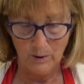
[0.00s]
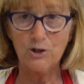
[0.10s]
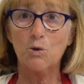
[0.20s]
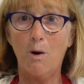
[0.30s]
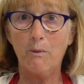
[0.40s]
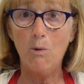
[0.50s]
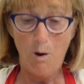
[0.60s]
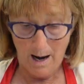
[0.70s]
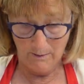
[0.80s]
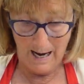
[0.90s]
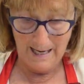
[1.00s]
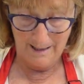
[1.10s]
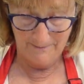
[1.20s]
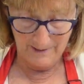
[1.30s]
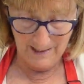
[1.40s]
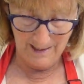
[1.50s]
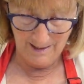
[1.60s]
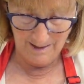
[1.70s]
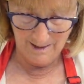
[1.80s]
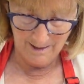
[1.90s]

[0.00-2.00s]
which is what we want, right? Right.